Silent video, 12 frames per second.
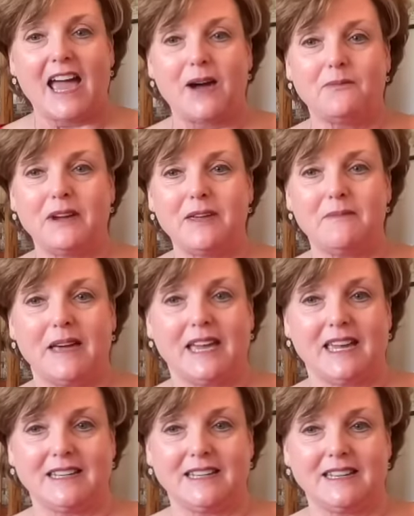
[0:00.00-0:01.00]
and we
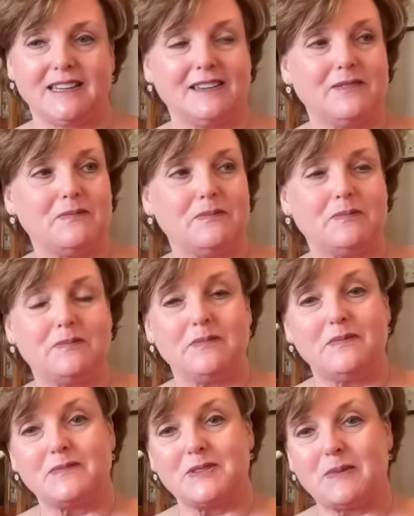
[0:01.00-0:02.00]
made
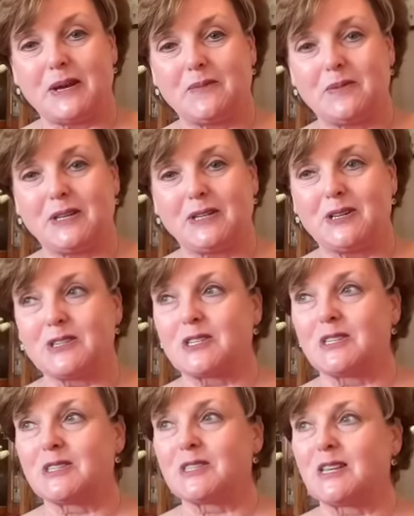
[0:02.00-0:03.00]
tomato pin
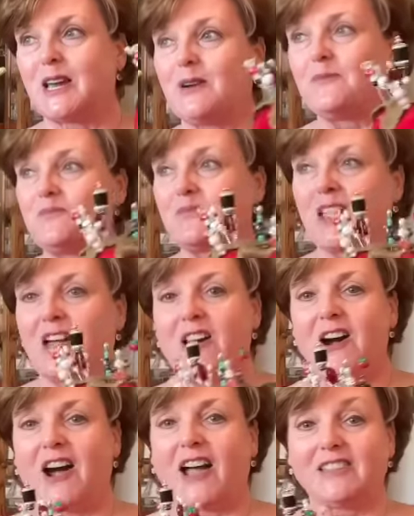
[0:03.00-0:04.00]
cushions. Now,
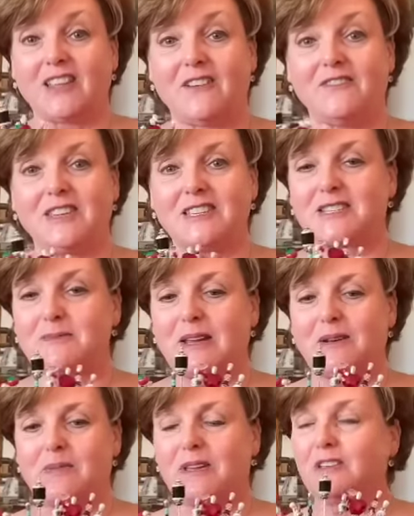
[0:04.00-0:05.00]
I love these tomato
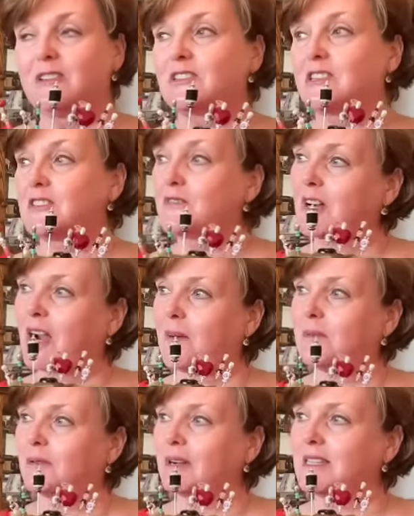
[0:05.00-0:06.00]
pin cushions for a
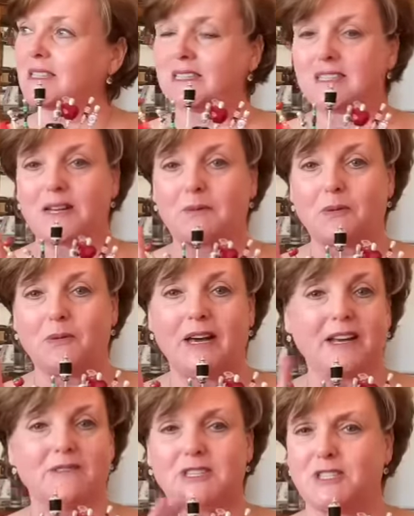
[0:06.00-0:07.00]
couple reasons. Number one,
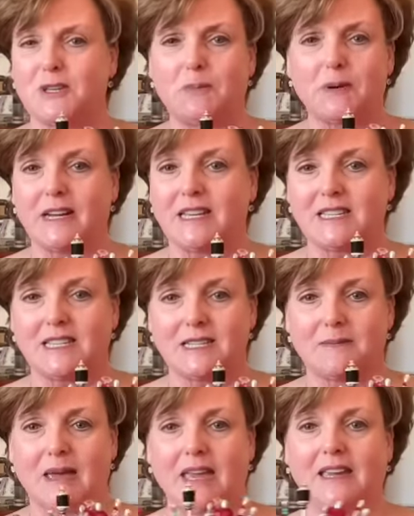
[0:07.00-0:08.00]
it was super easy to
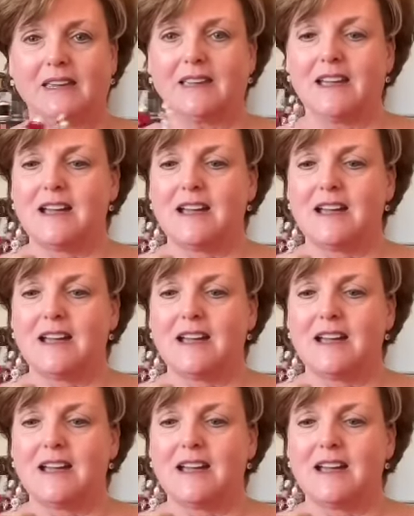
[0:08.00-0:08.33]
make.